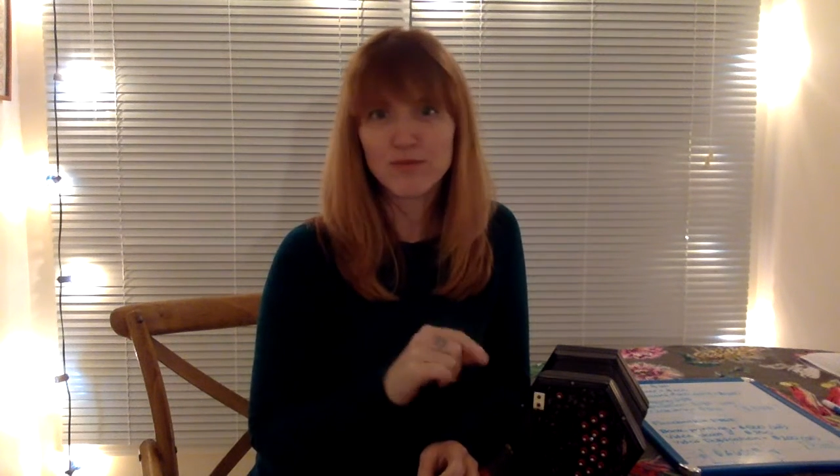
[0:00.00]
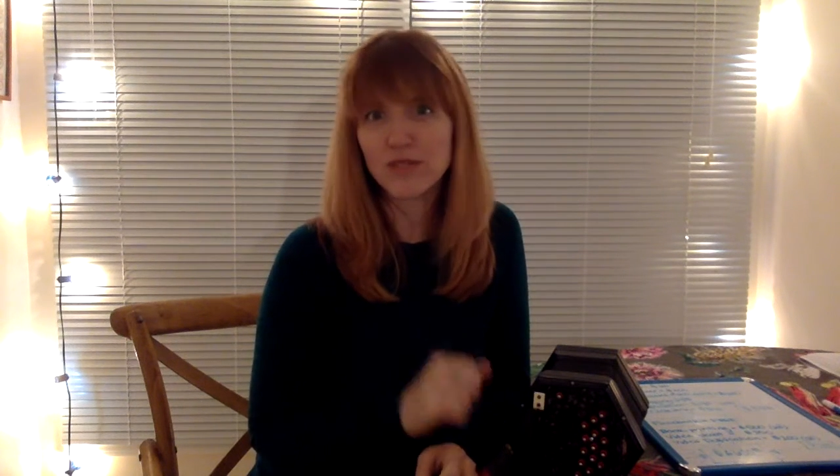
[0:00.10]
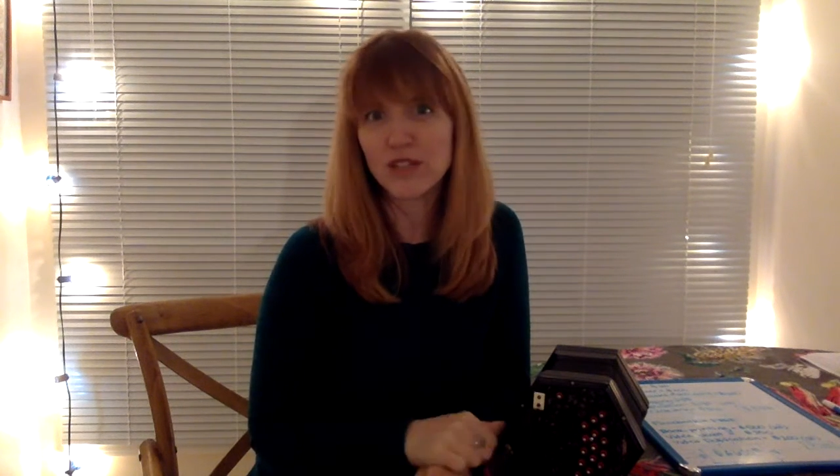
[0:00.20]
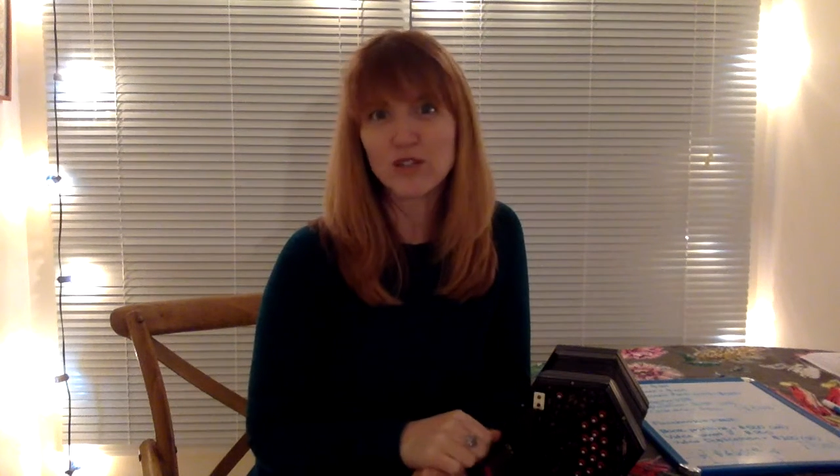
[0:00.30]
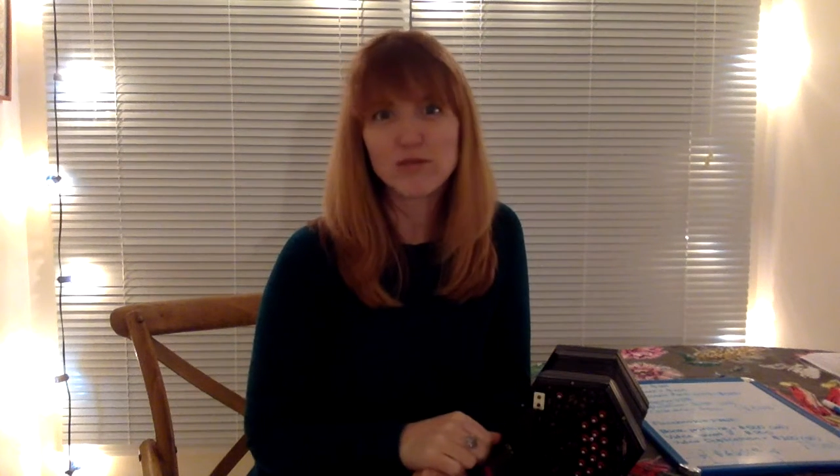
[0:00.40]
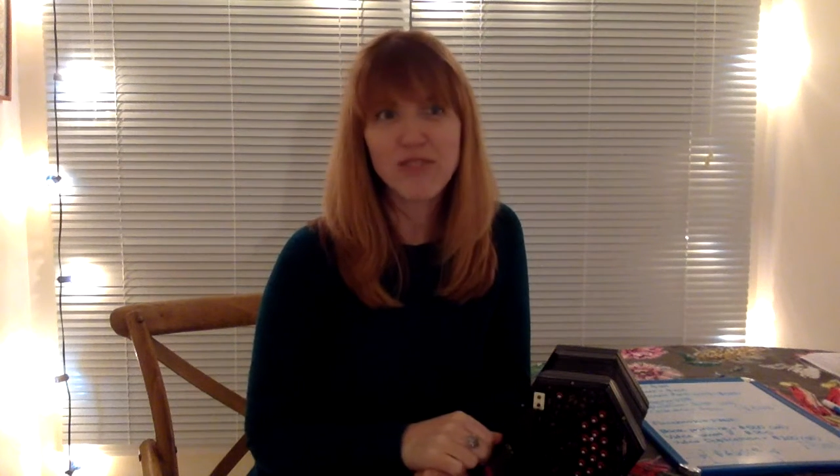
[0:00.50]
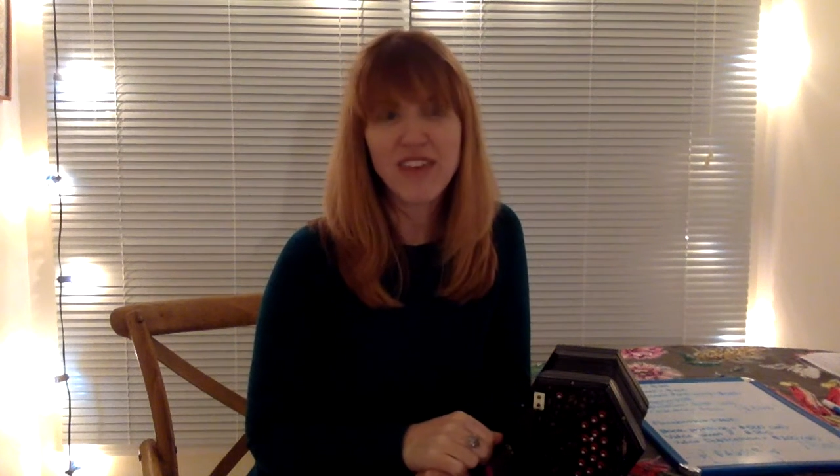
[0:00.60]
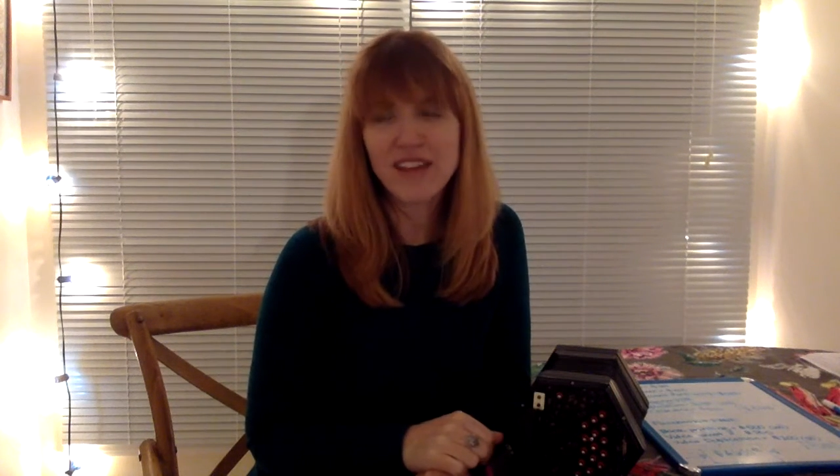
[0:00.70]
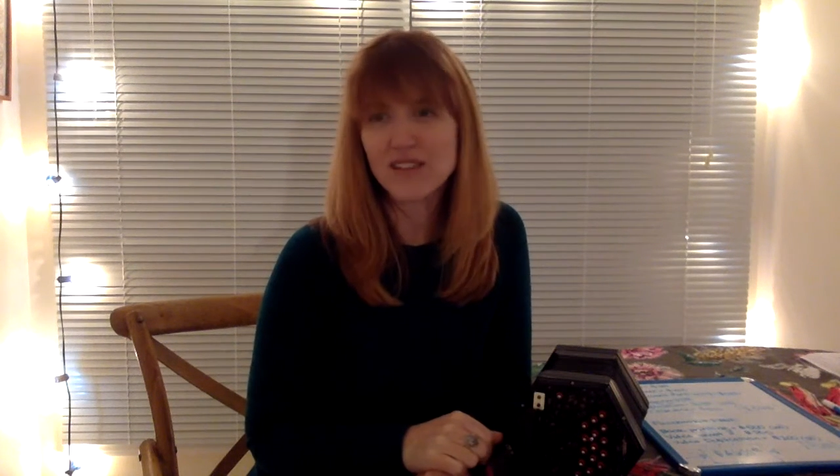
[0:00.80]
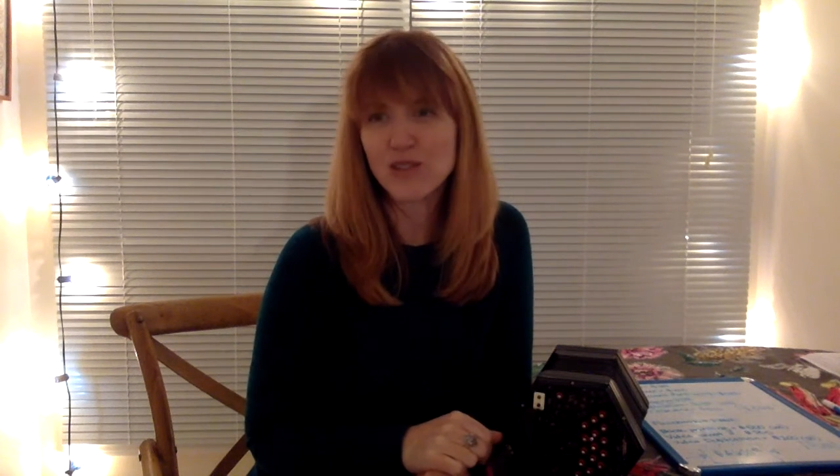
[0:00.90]
little
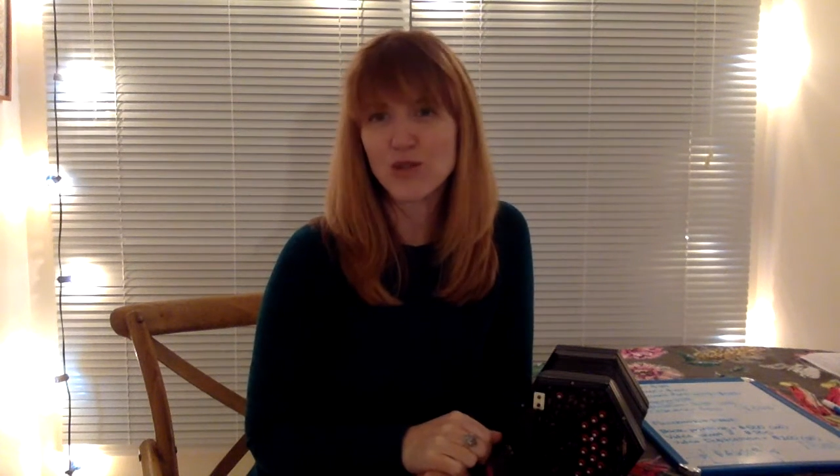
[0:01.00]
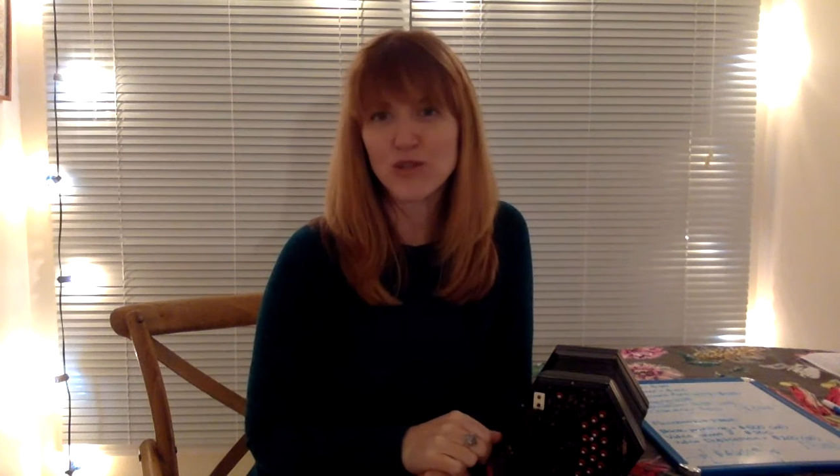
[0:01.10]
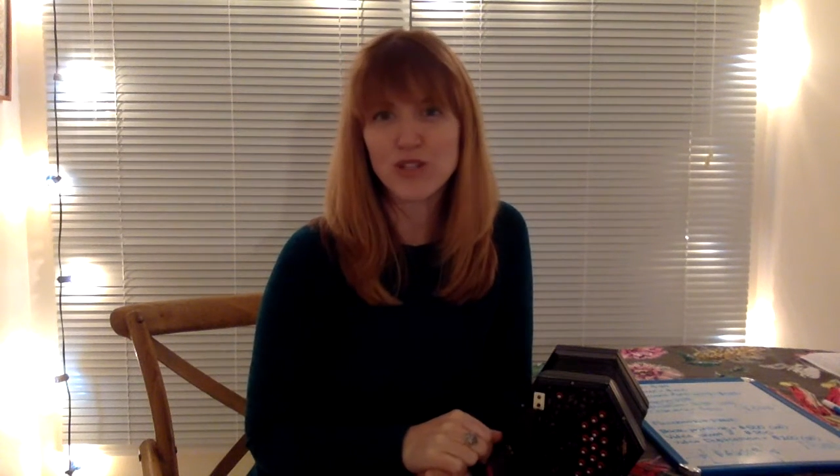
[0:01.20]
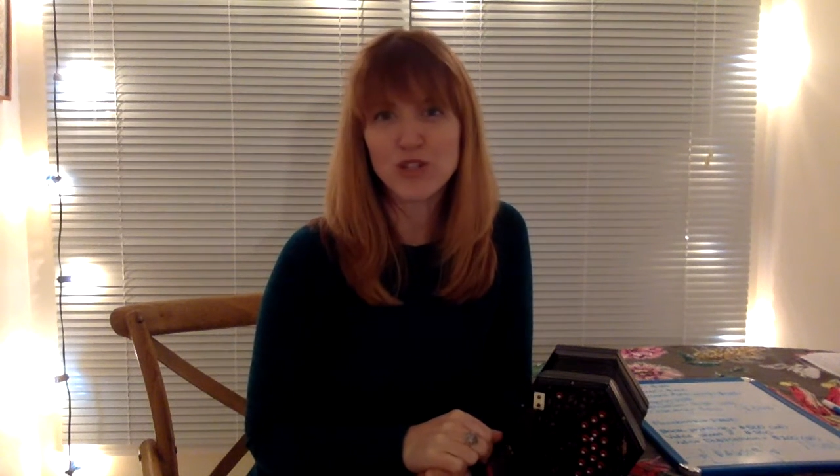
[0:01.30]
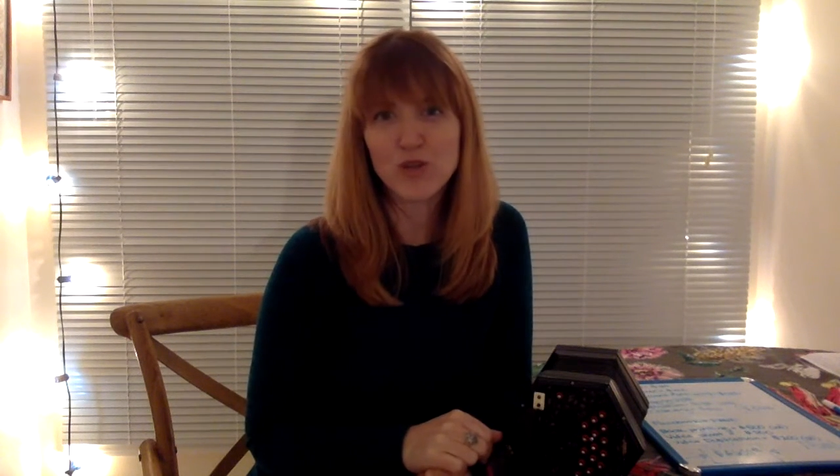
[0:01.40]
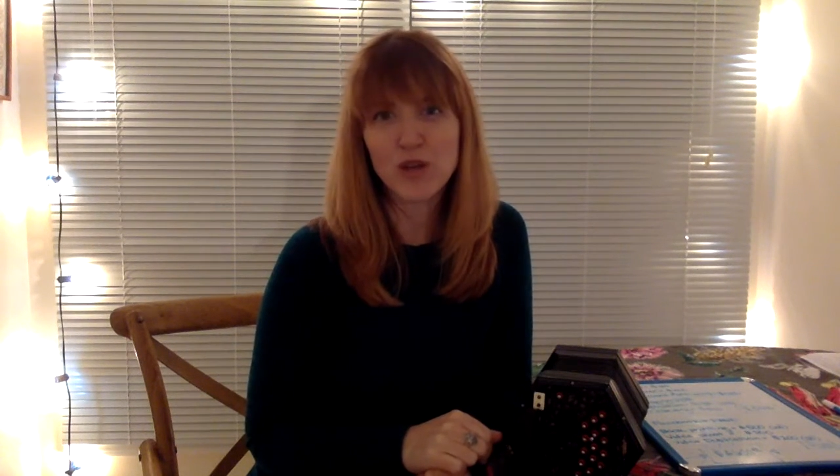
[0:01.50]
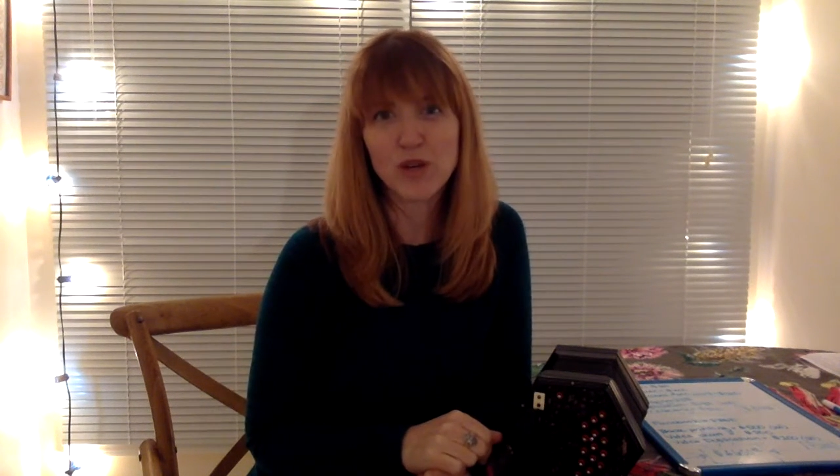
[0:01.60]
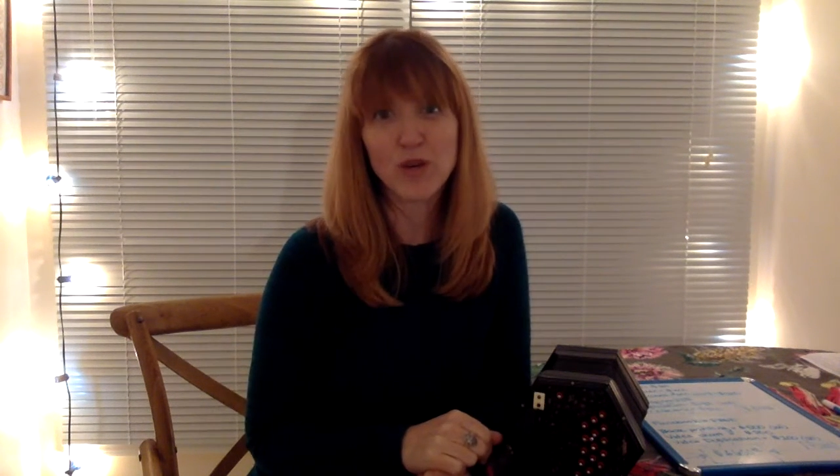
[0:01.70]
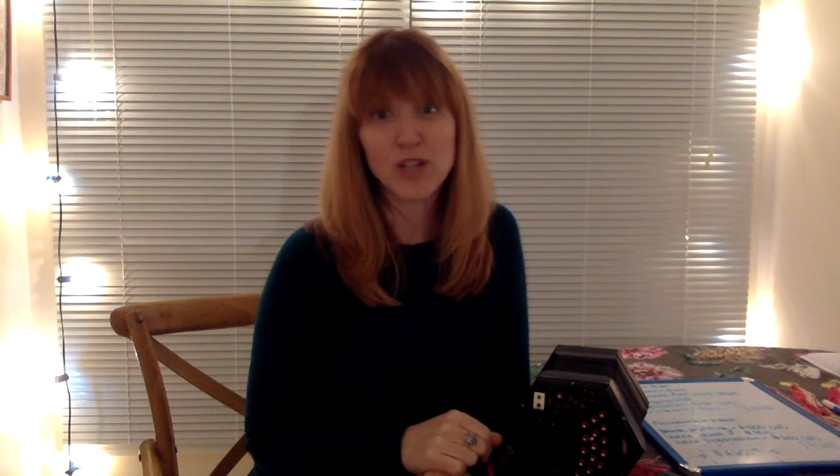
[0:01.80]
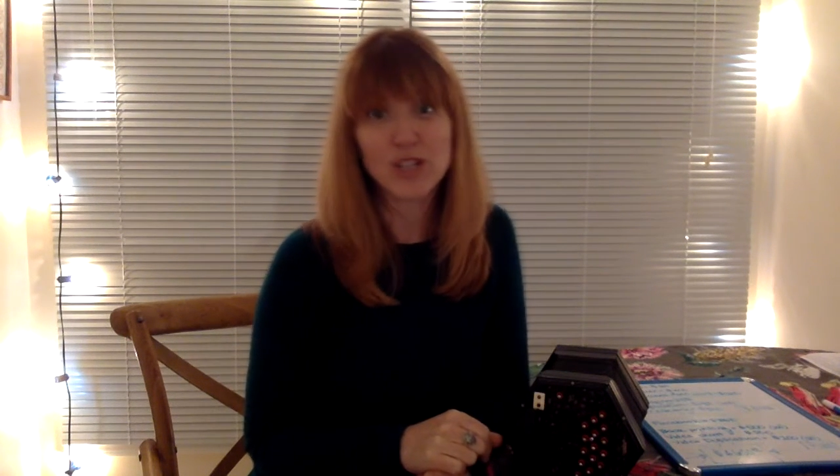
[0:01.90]
things that you can do while you're
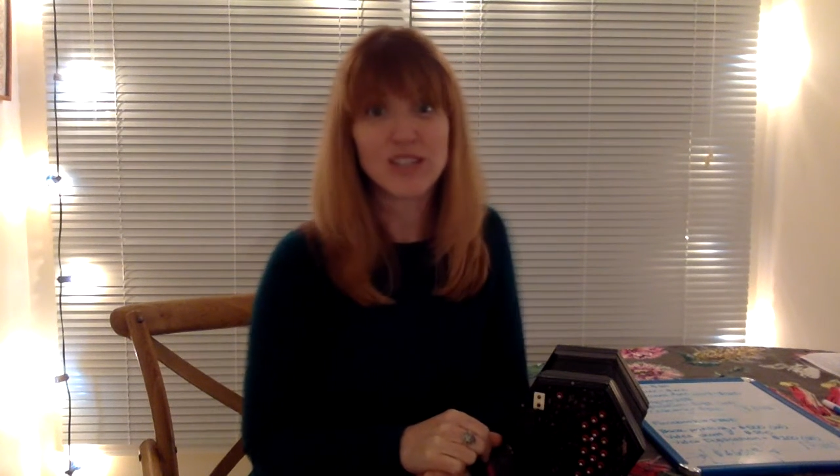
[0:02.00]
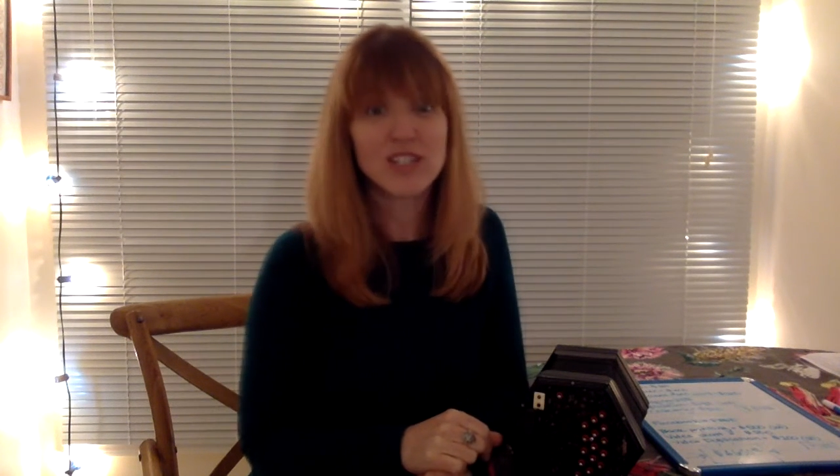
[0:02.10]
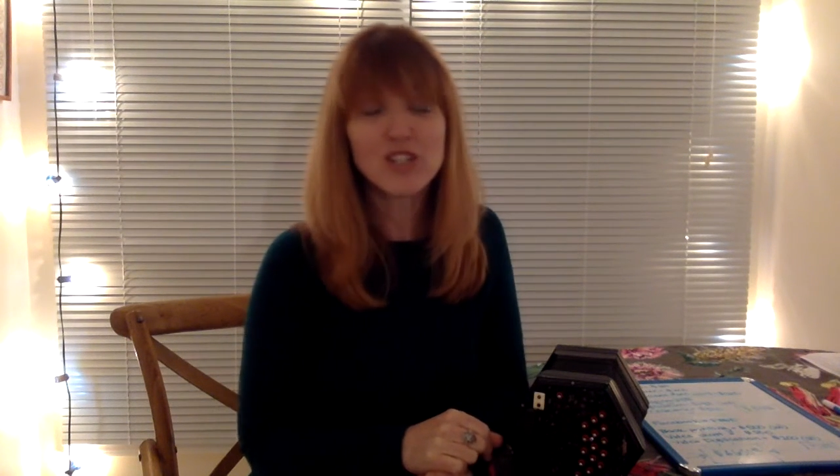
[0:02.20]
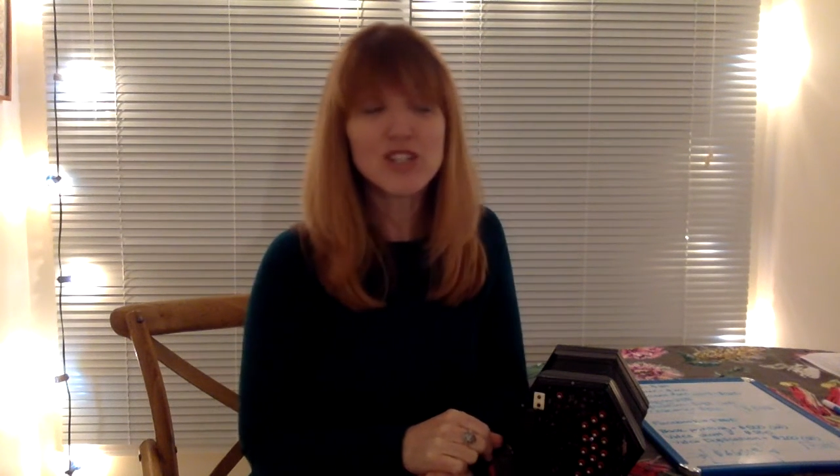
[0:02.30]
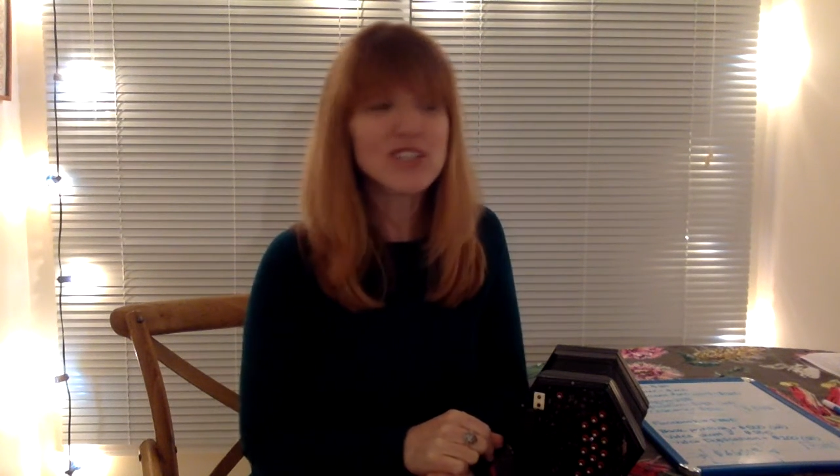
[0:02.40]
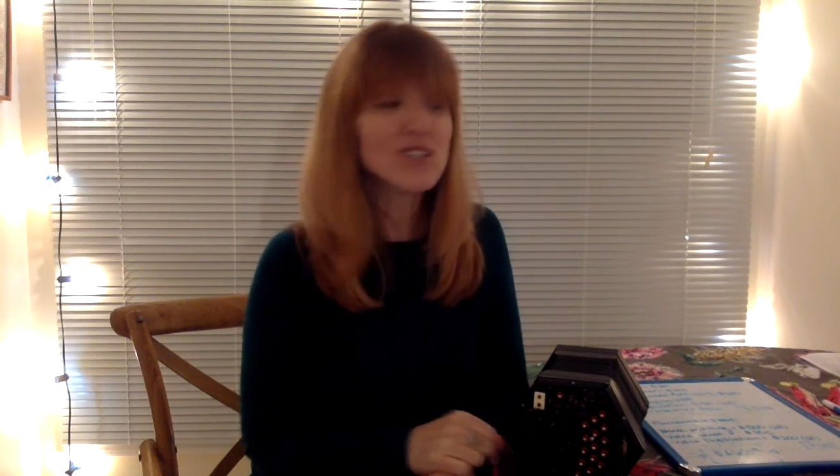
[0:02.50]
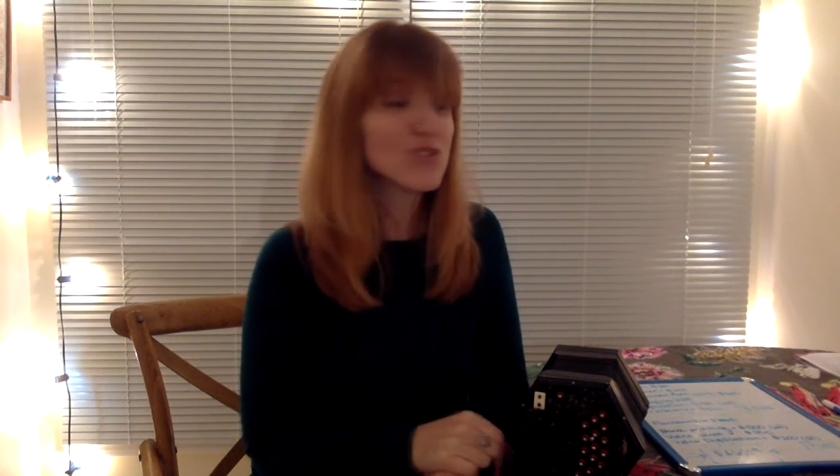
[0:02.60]
washing the dishes.